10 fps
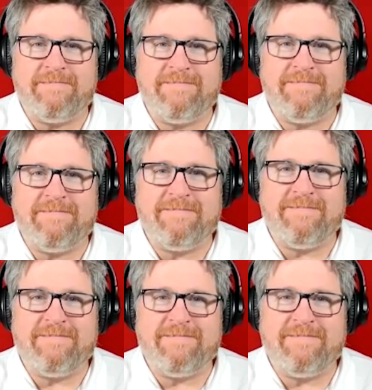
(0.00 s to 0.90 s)

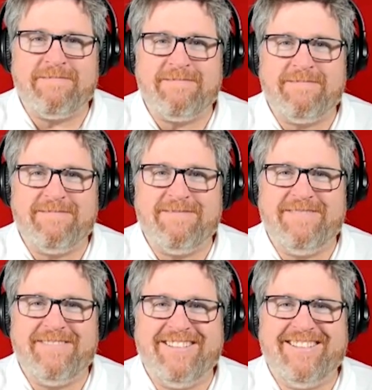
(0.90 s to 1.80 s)

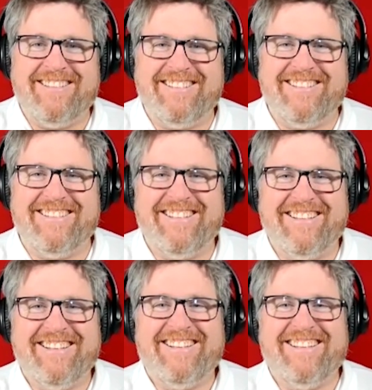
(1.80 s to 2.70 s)

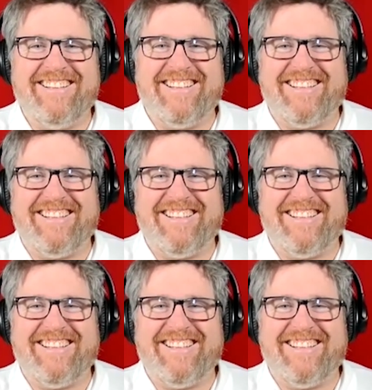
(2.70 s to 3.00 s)
[no speech]